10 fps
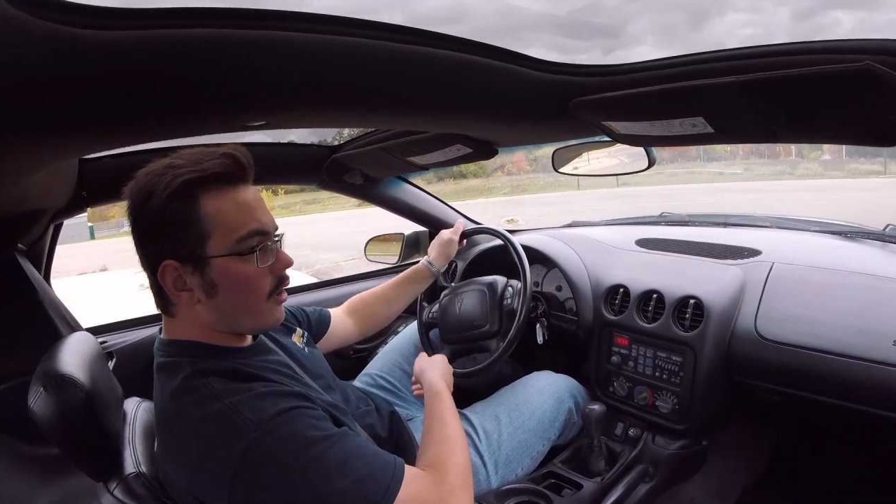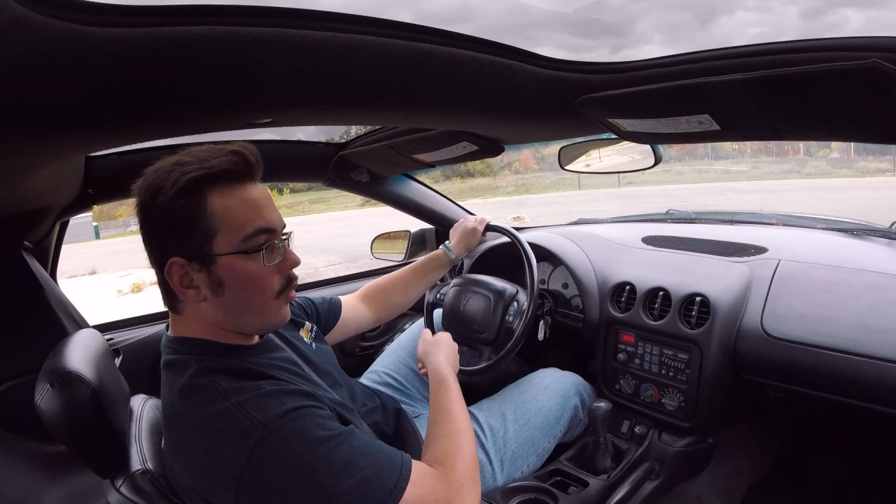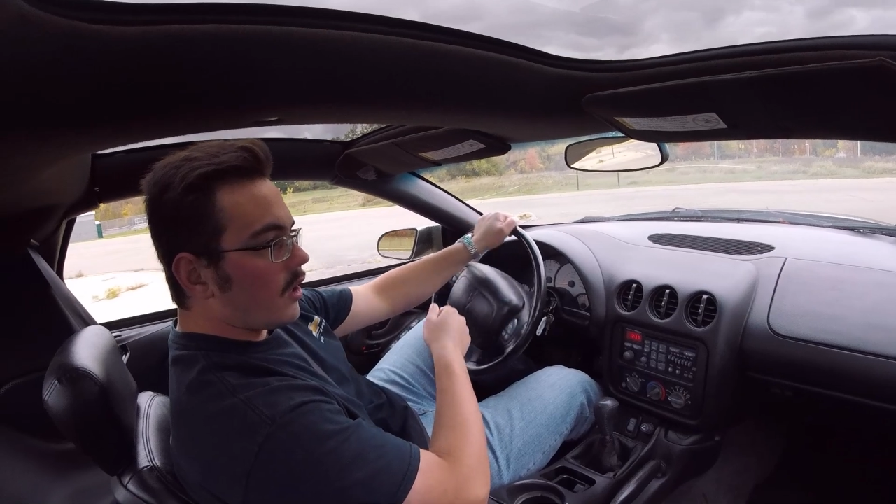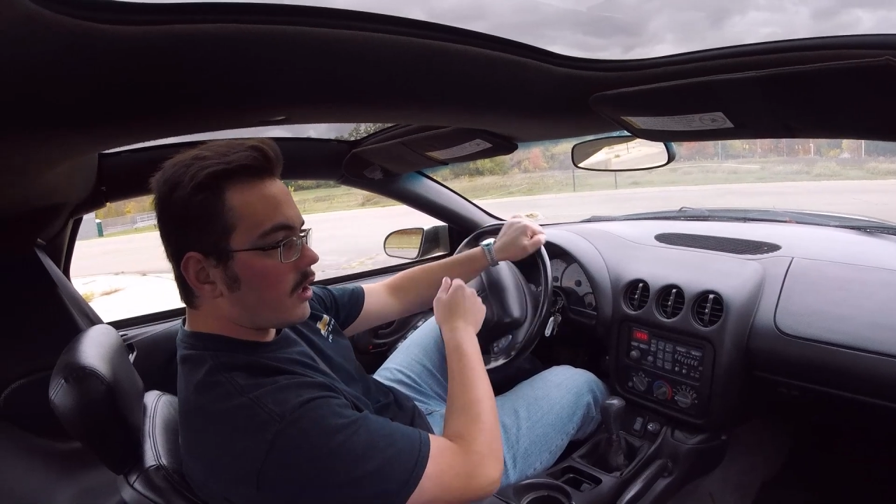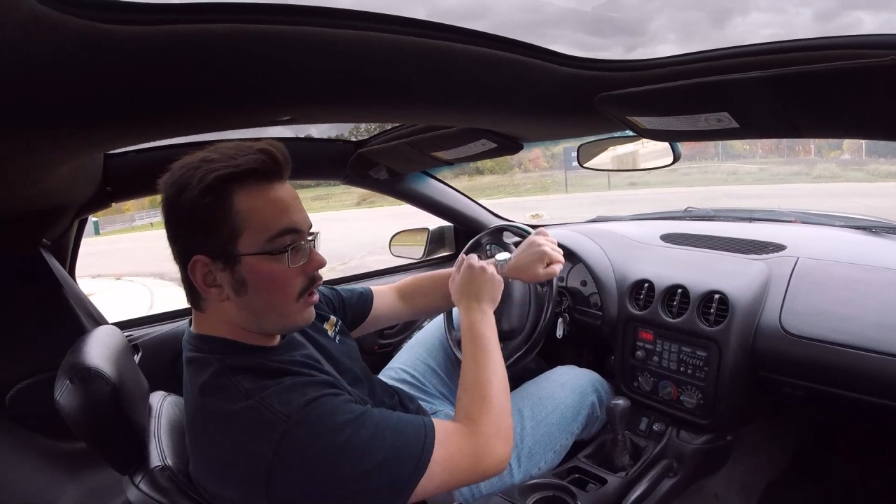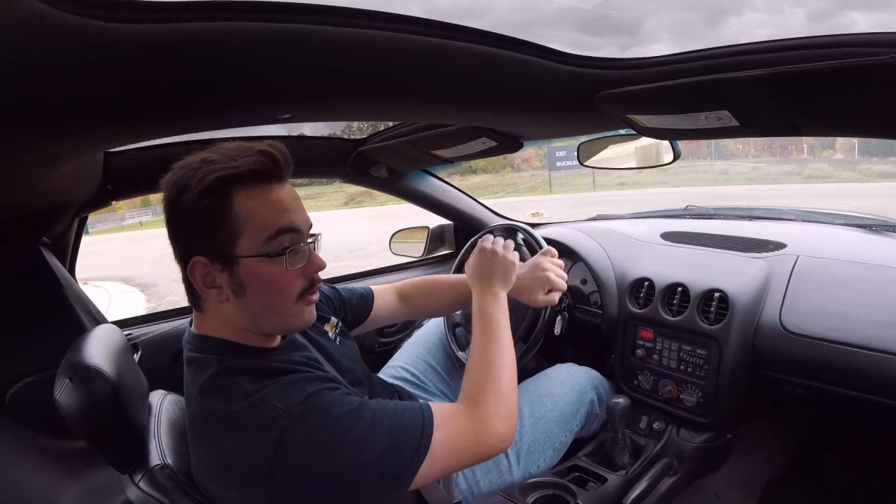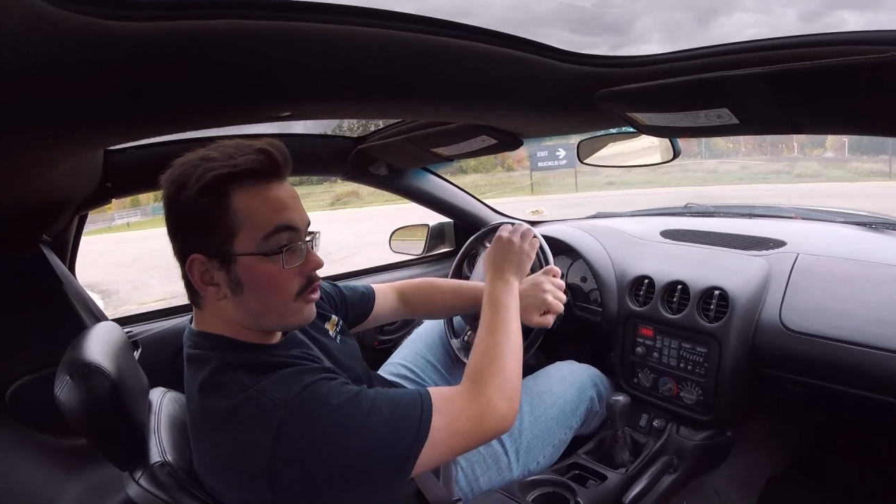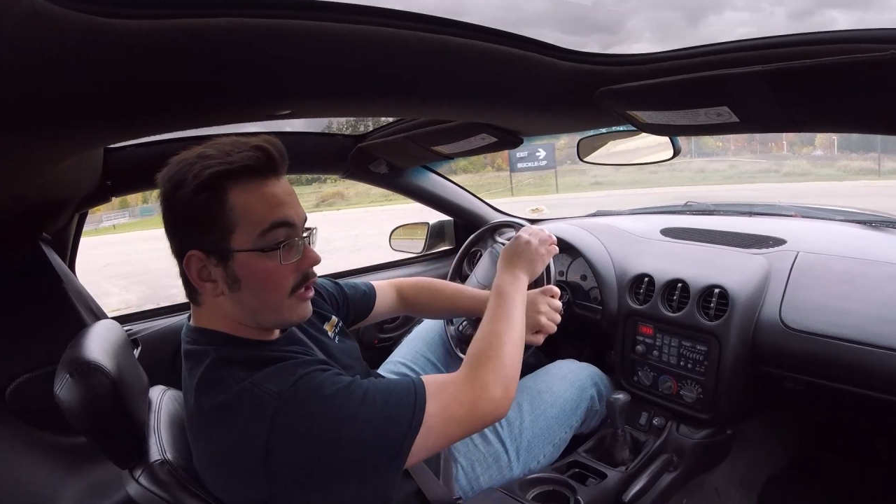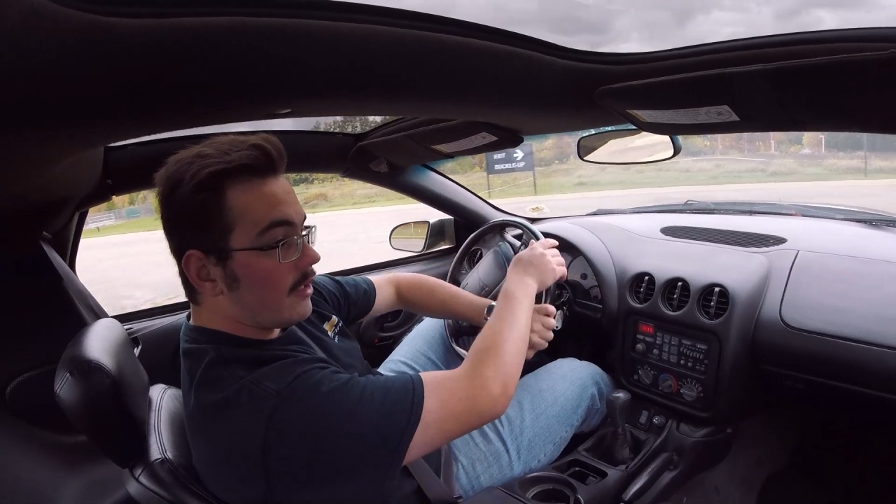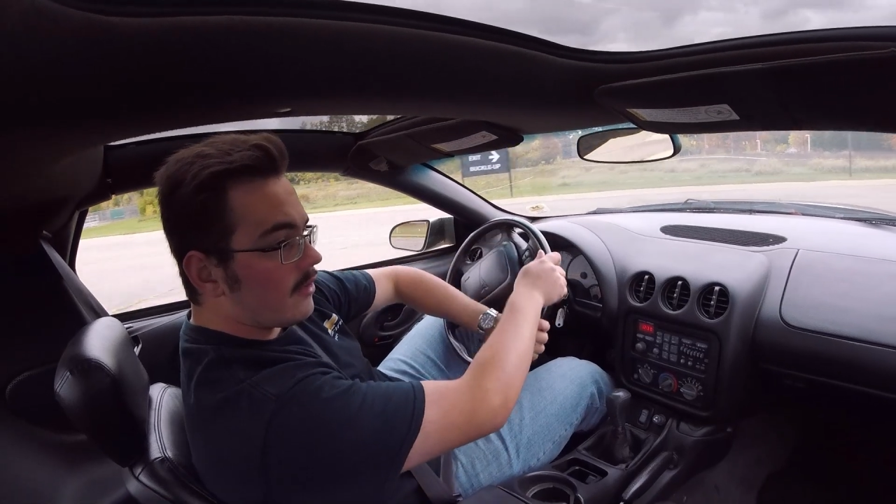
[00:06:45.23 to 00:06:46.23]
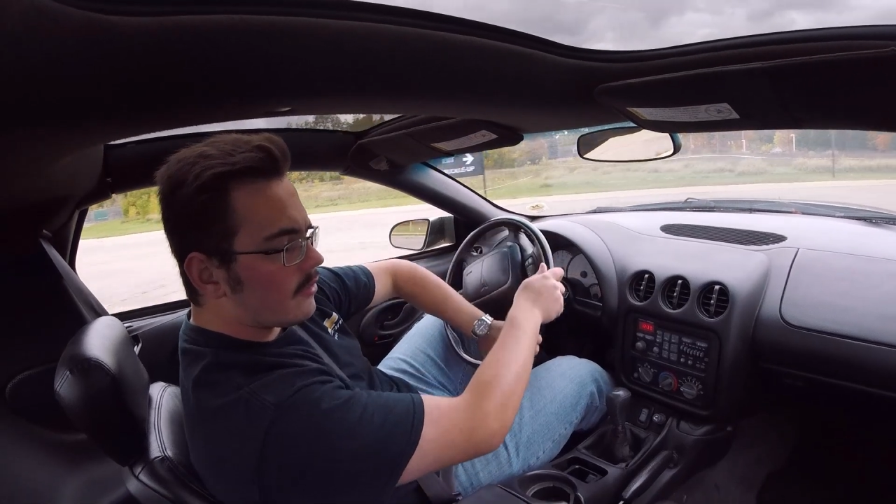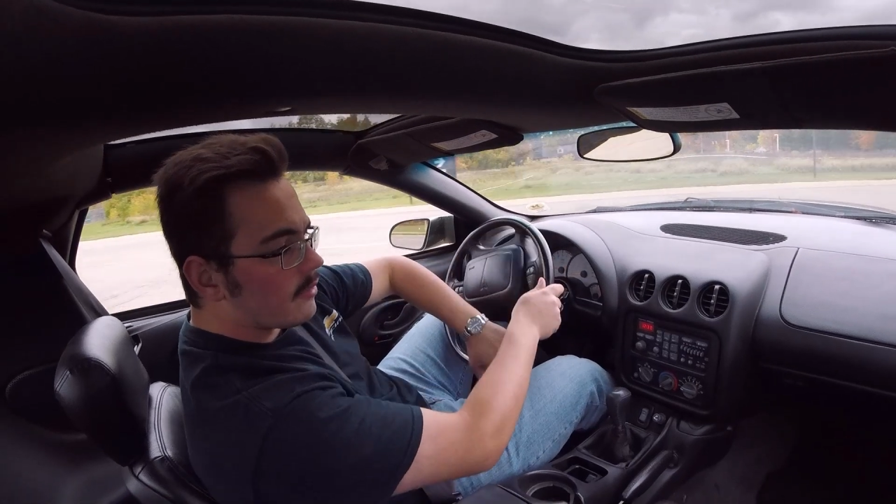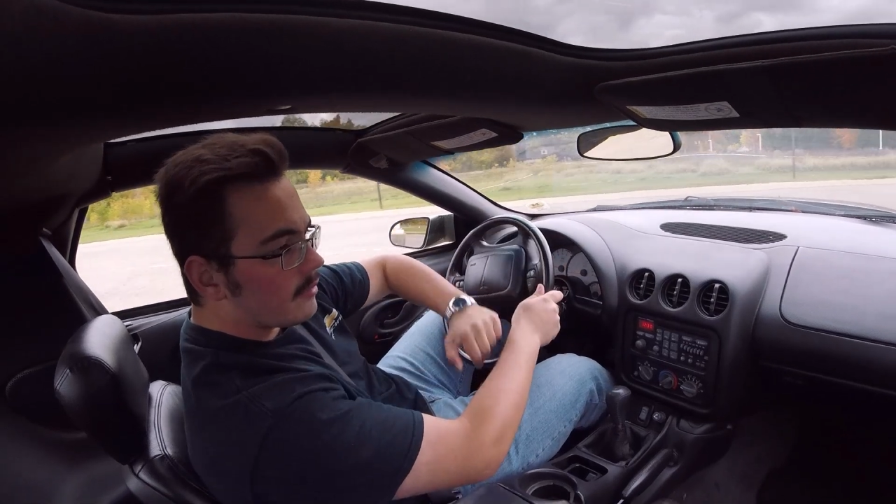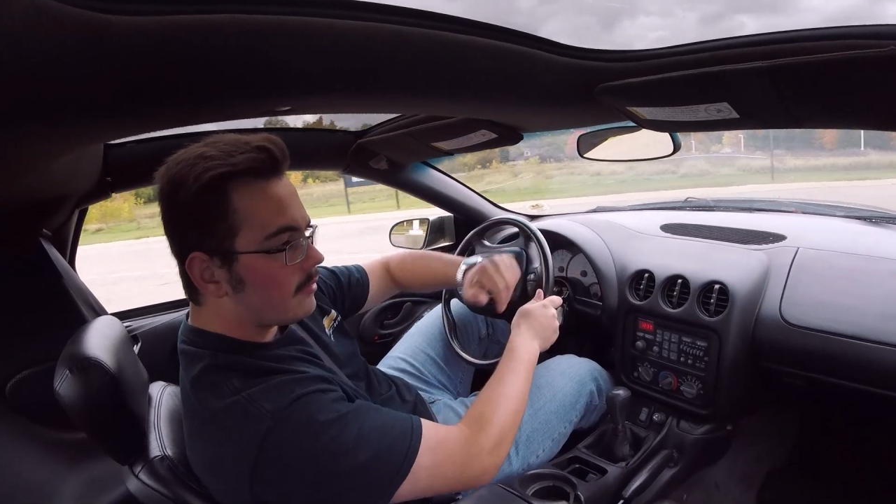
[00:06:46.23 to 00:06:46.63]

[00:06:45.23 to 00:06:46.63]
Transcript: what clutch it is.